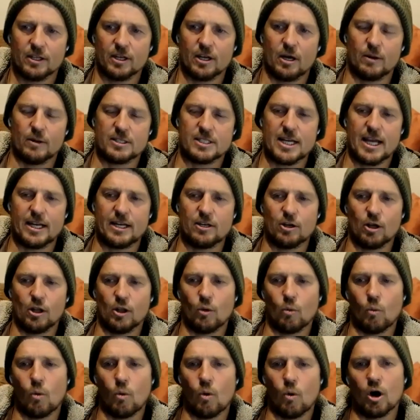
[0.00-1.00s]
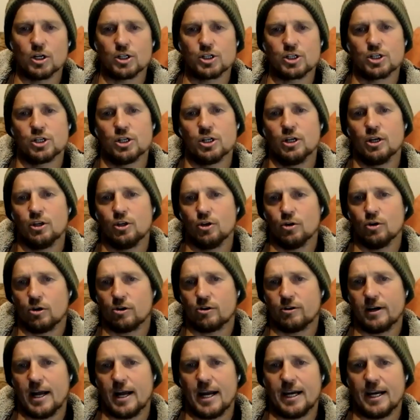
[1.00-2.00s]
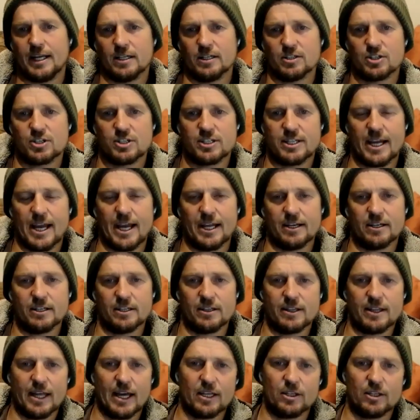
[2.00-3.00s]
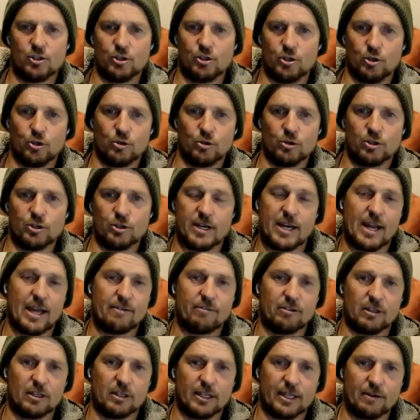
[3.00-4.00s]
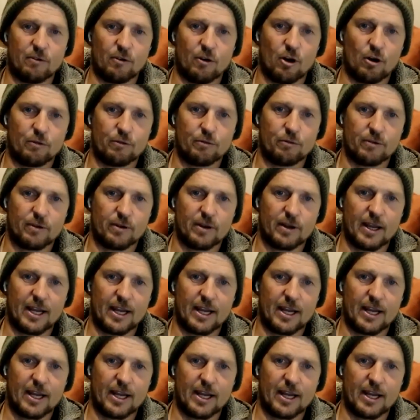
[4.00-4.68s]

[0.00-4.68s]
$10 watch, you're creating a standard that you could never live off.